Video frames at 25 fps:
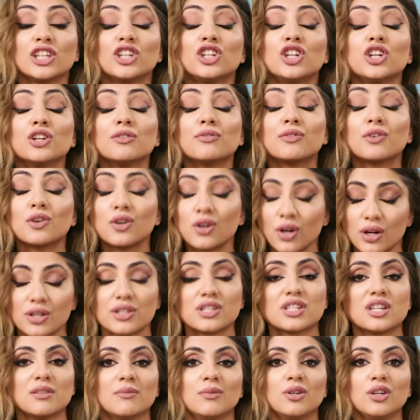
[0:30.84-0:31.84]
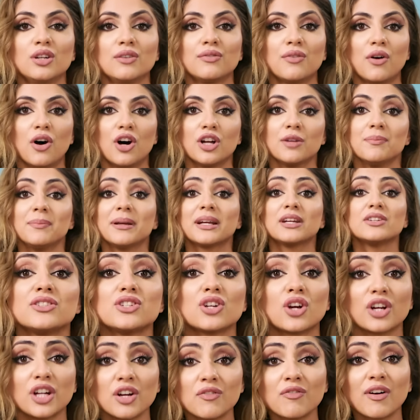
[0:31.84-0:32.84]
you've got to move on because
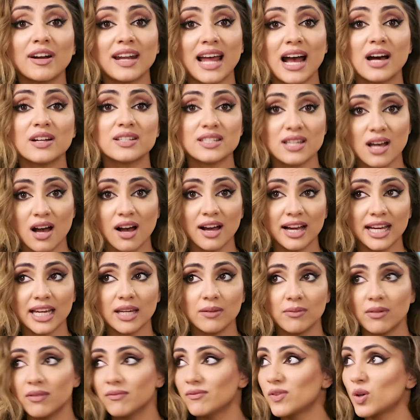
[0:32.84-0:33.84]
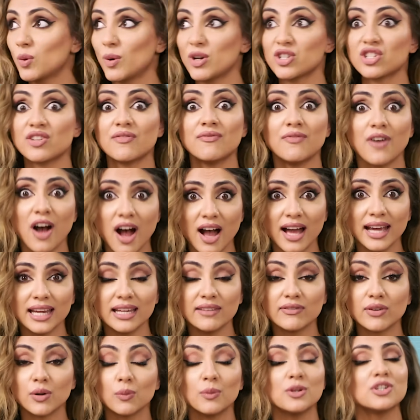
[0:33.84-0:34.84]
you're going to run out of time for question
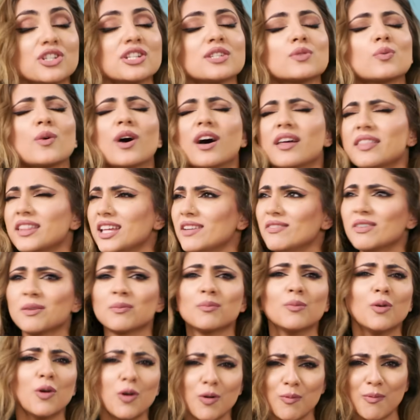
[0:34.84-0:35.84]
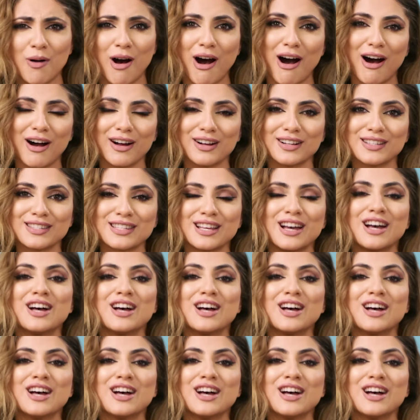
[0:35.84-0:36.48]
5, which is worth even more marks.